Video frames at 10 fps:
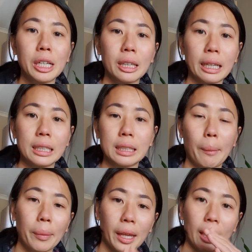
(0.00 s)
to lick
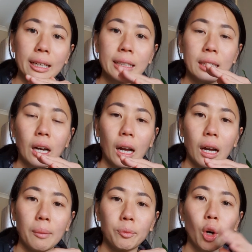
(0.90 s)
something,
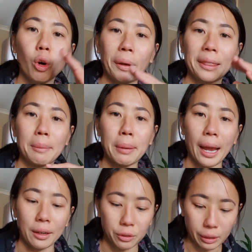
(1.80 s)
or when they
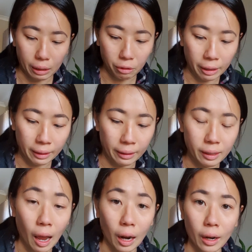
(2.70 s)
pant, you can look at their
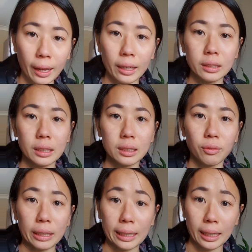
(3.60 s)
tongue as it's
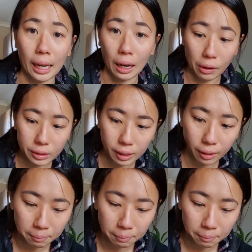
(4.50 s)
flicking out.